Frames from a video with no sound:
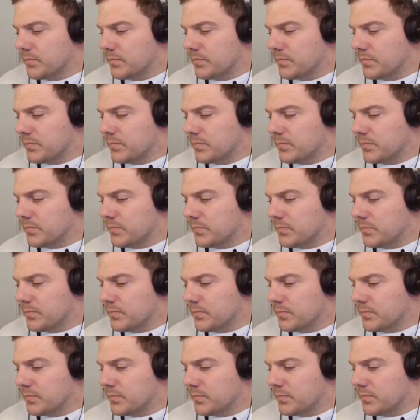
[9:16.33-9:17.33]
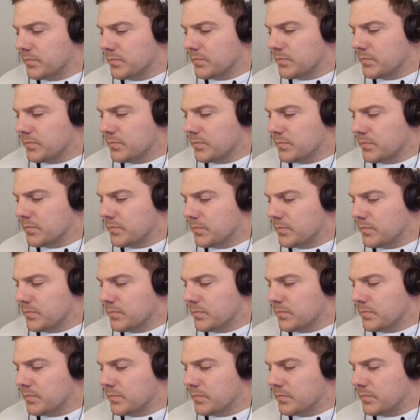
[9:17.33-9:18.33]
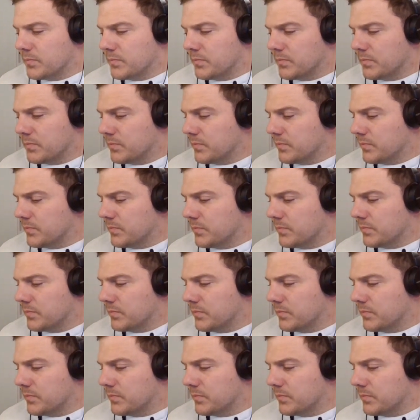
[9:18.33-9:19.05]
(silent)